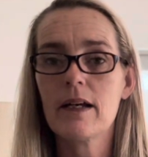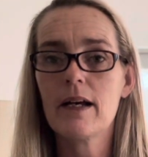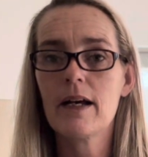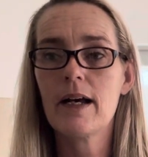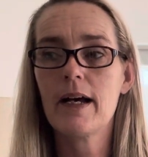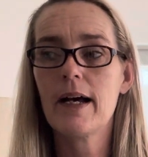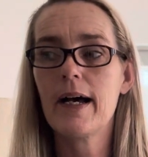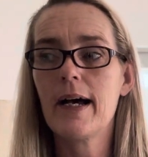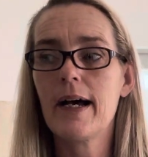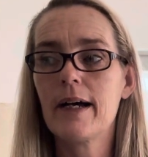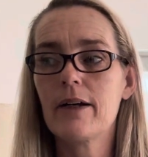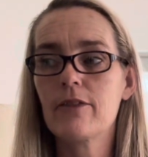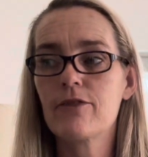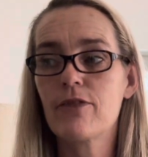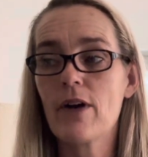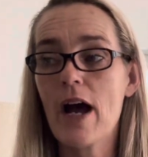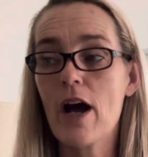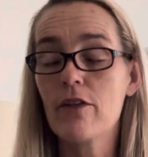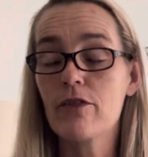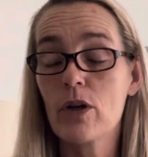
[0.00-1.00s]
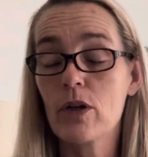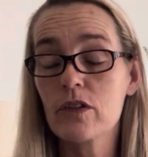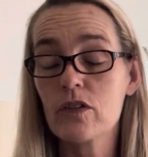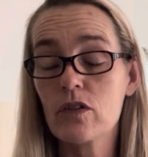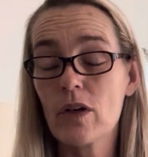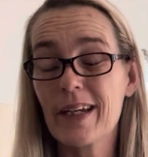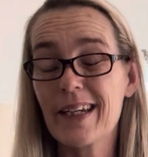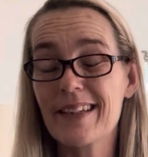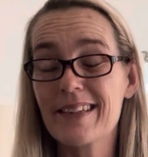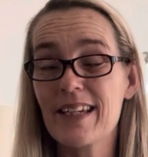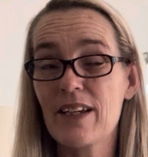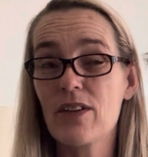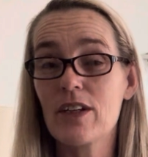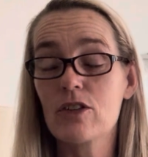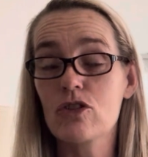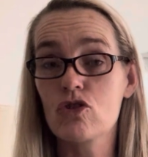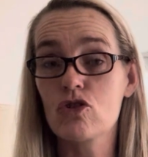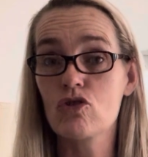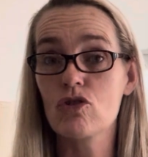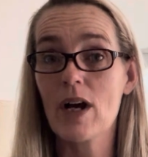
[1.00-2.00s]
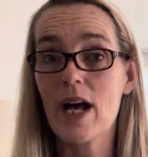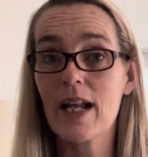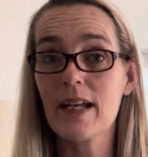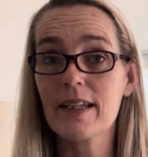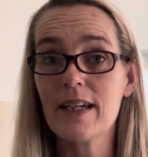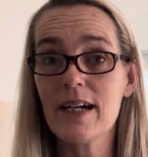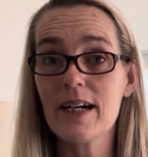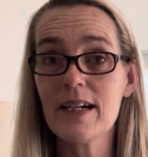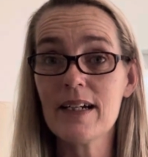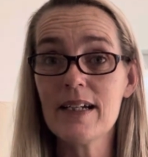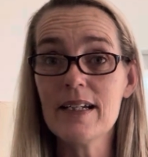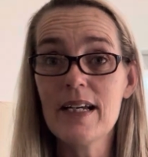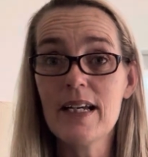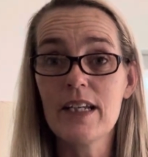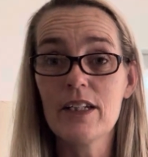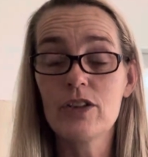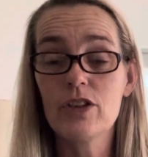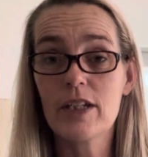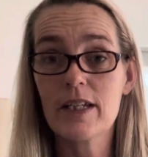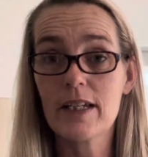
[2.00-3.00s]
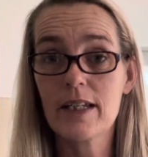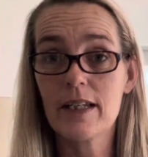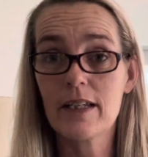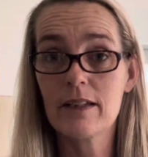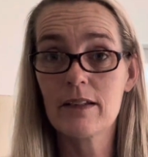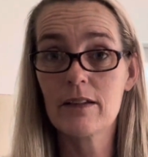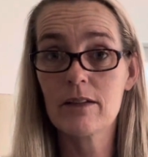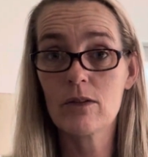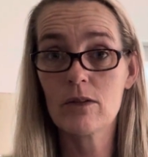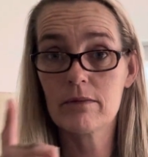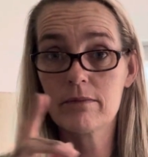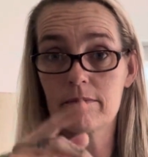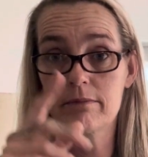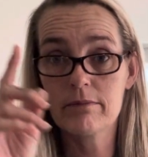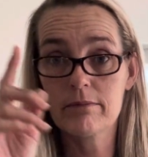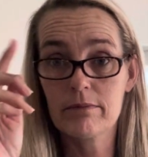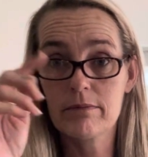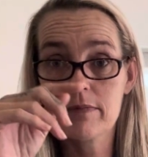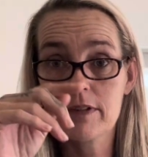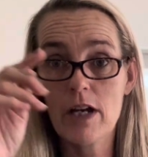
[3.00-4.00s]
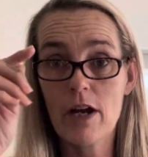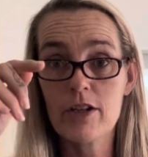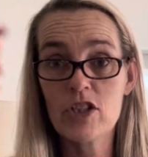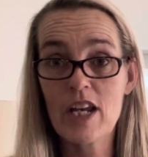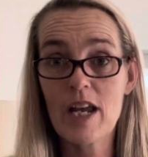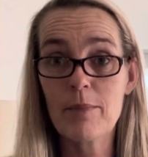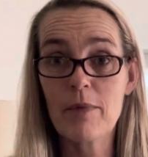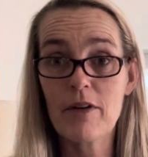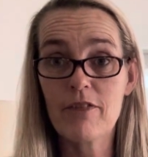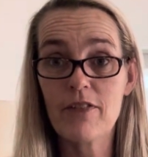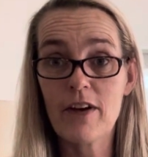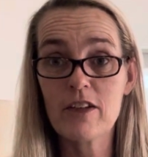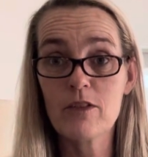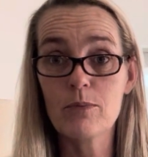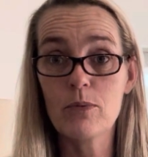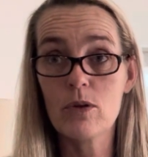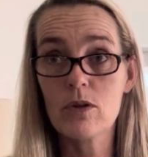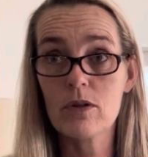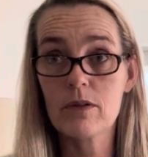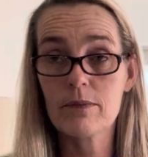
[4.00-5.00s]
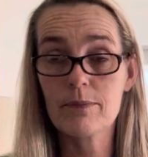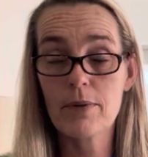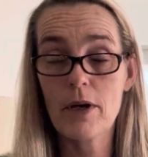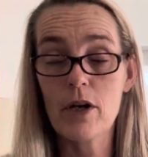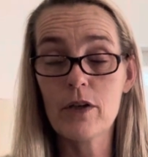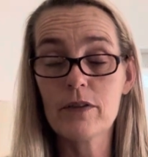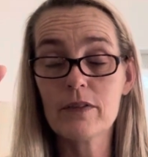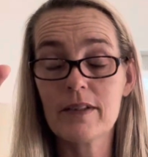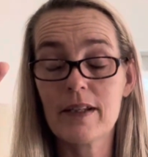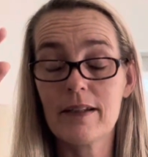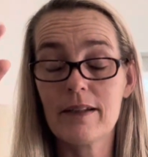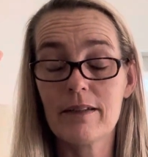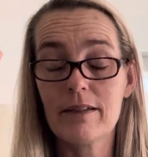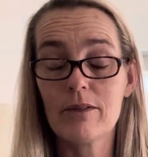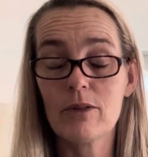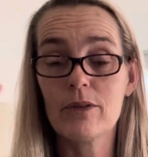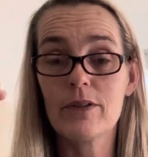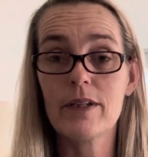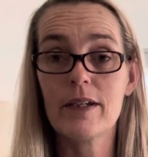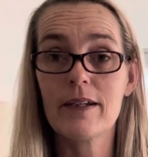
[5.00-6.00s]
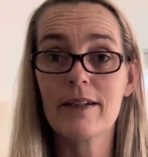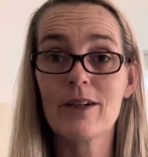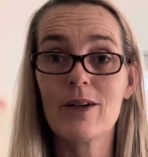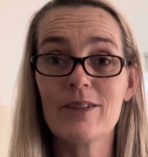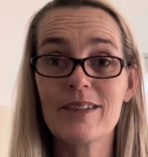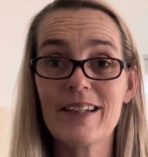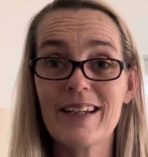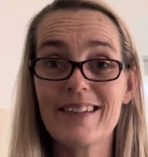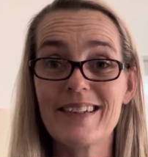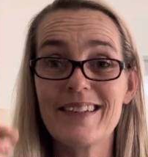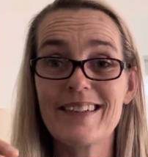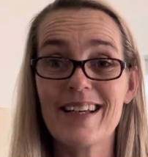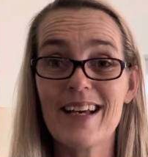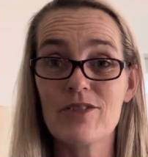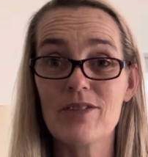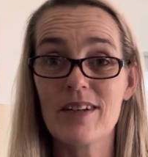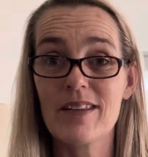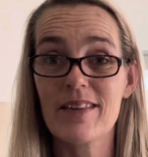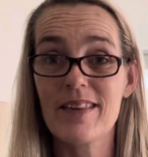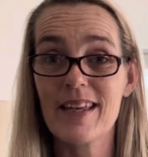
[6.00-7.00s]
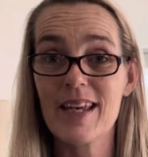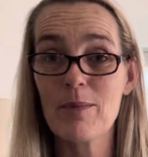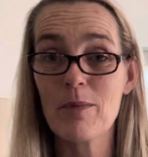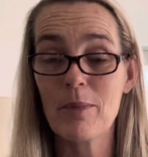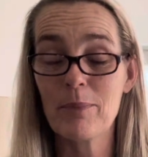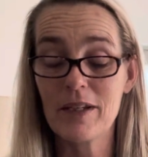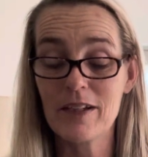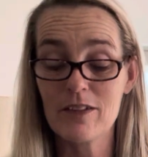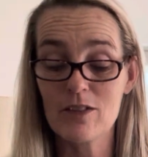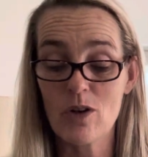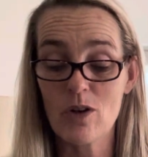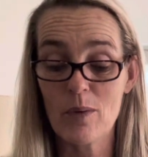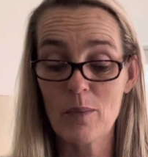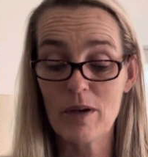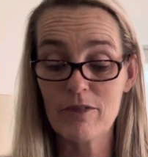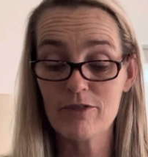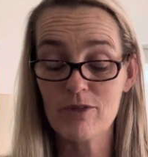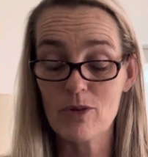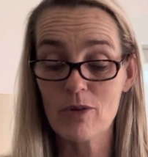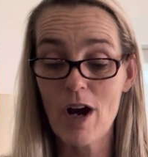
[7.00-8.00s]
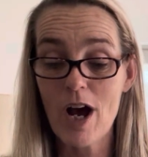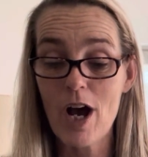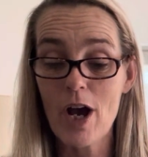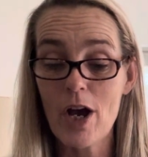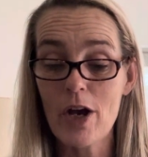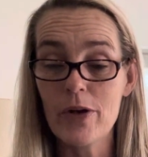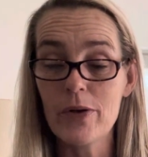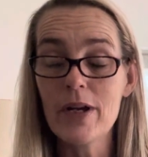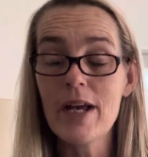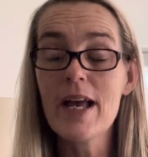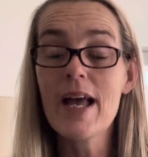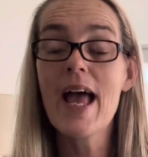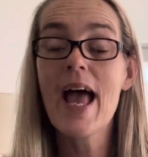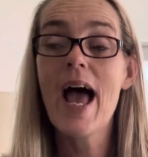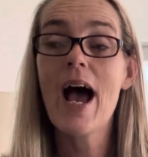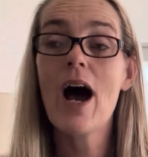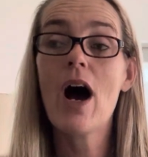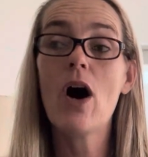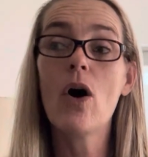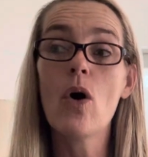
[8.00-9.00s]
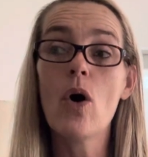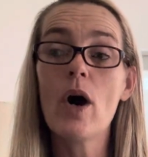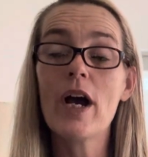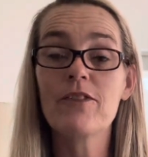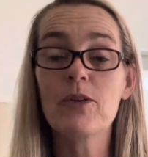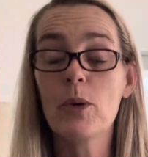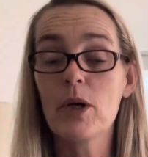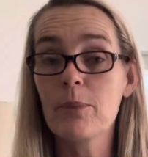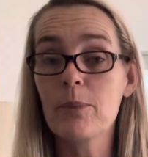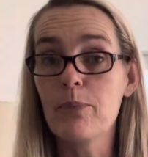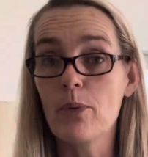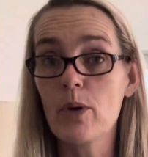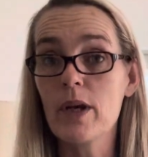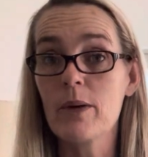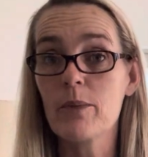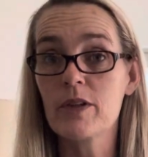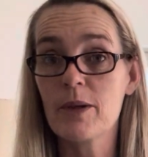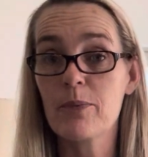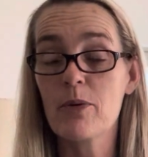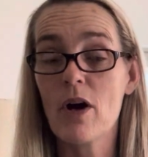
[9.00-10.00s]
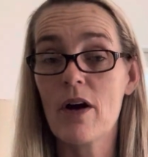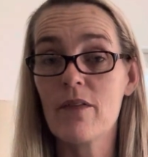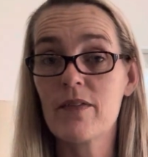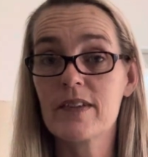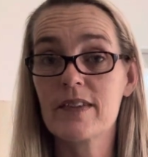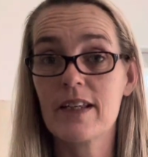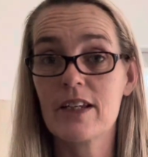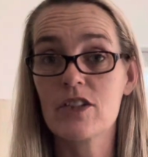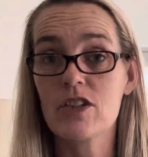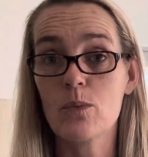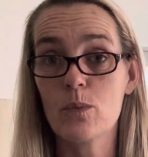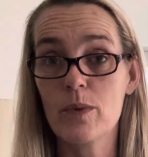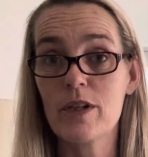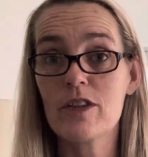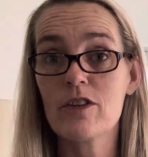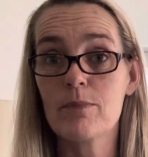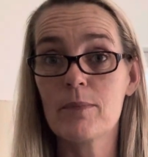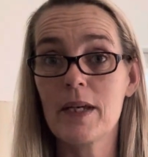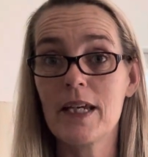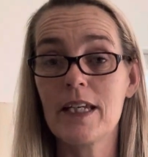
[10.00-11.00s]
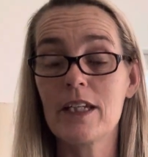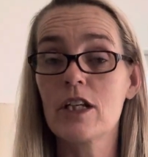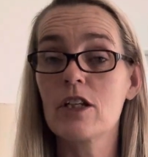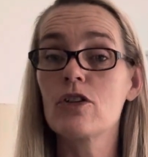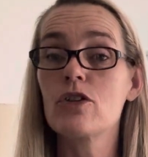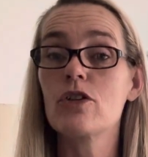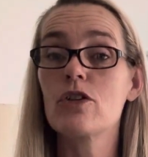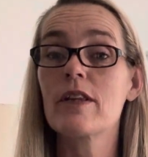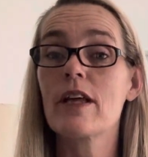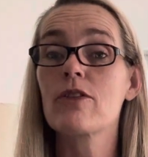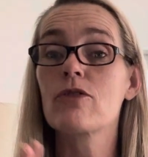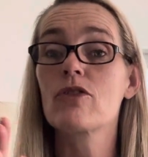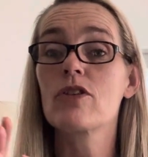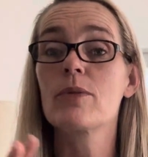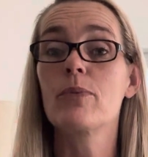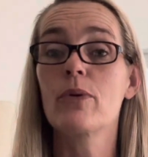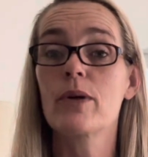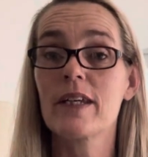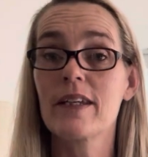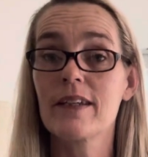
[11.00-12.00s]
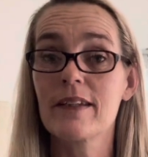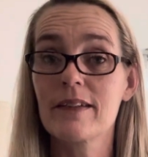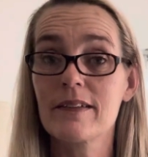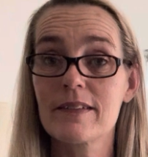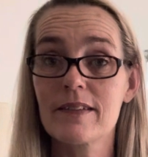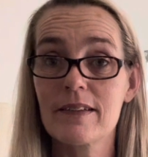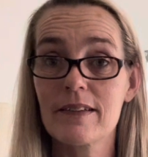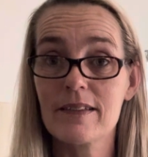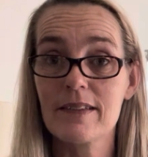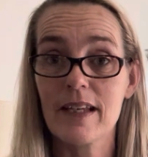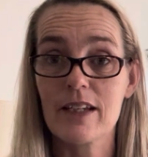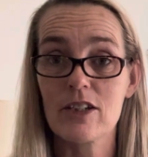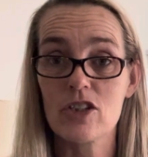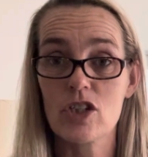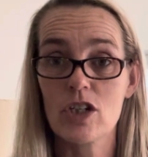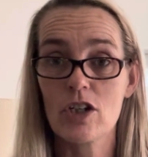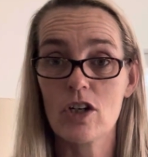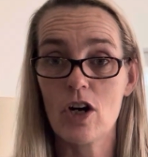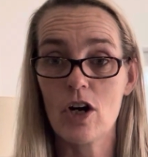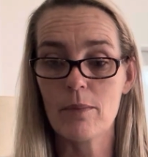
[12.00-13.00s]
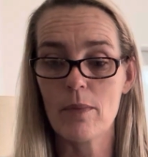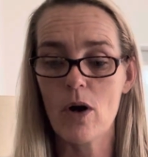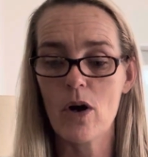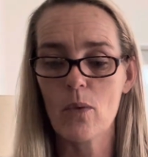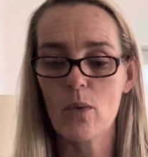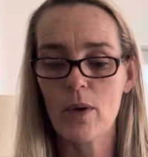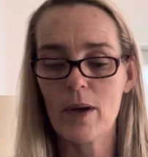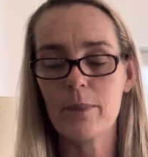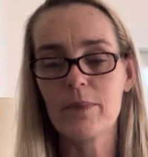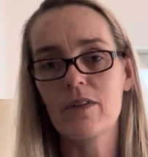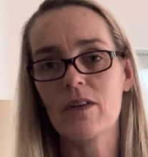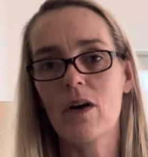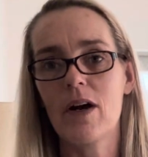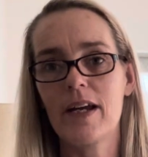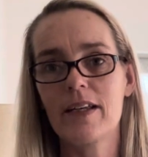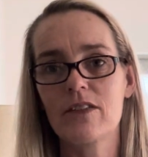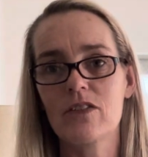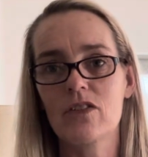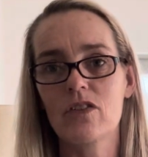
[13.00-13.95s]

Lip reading: Over on Psychic TV Australia, you can go and check out my Facebook posts, and all the contact details are under there. My pin is 9140. Or if you want to book in with a private session with me, you can do that through the bookings section on my website.